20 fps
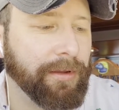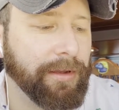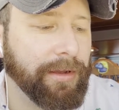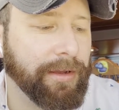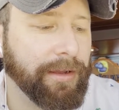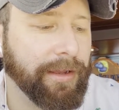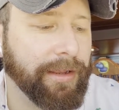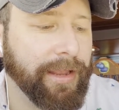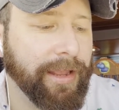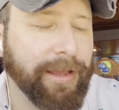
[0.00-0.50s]

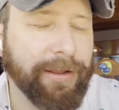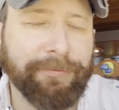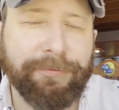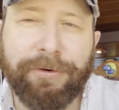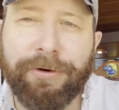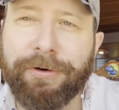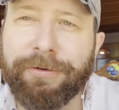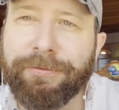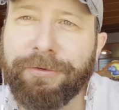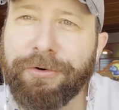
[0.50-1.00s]
Again,
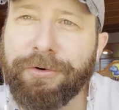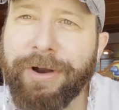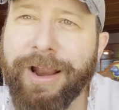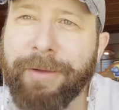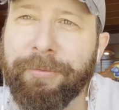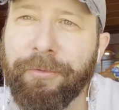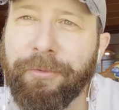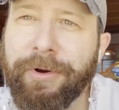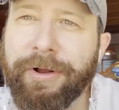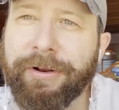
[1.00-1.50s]
for
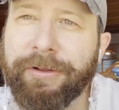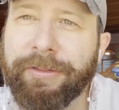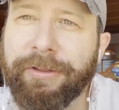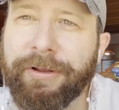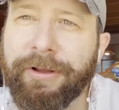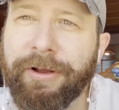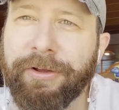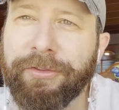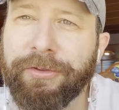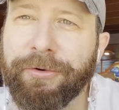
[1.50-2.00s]
grabbing one
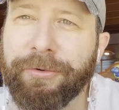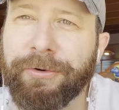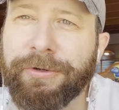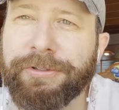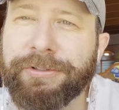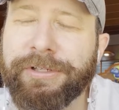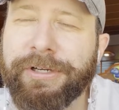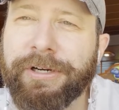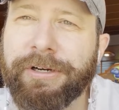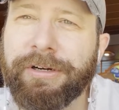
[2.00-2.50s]
on the
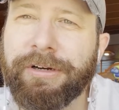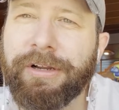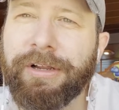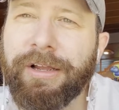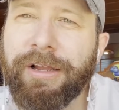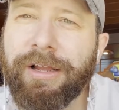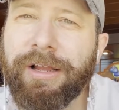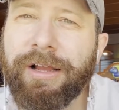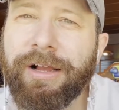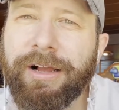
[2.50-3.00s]
cruise here,
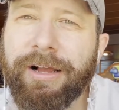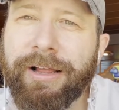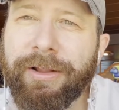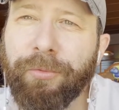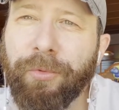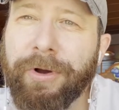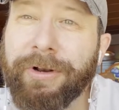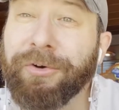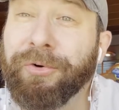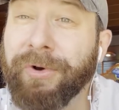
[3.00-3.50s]
and
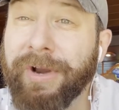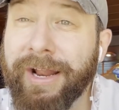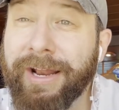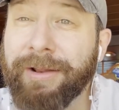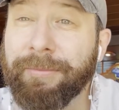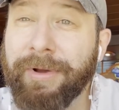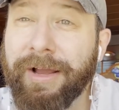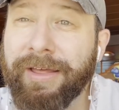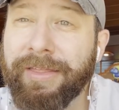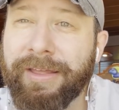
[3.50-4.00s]
one created
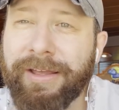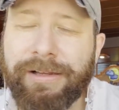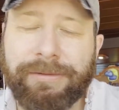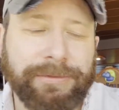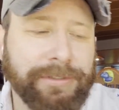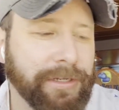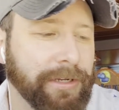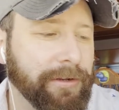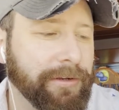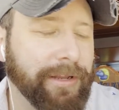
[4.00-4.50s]
by them.
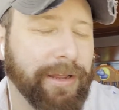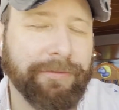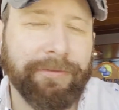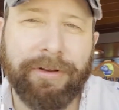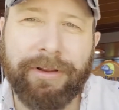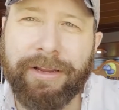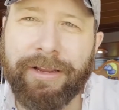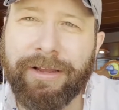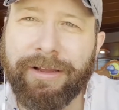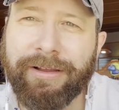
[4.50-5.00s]
So
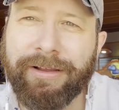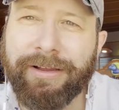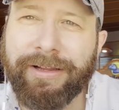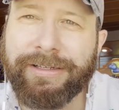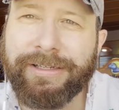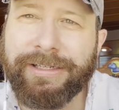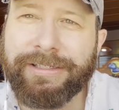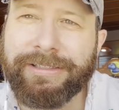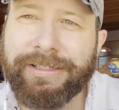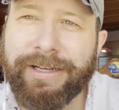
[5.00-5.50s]
definitely a
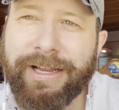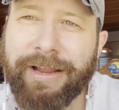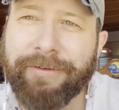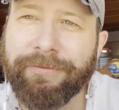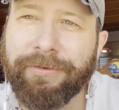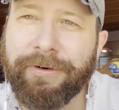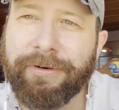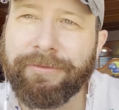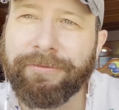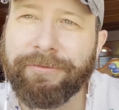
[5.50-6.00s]
decent
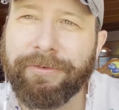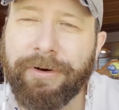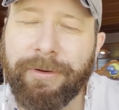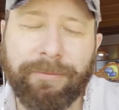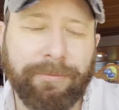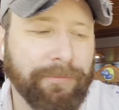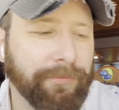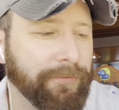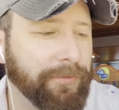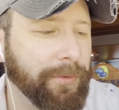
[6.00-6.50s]
effort
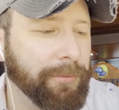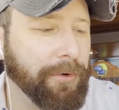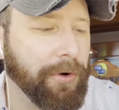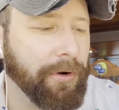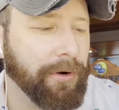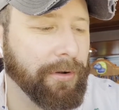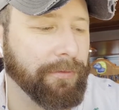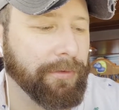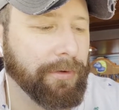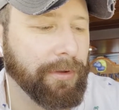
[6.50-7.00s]
from
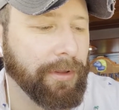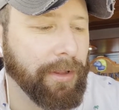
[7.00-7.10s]
Carnival.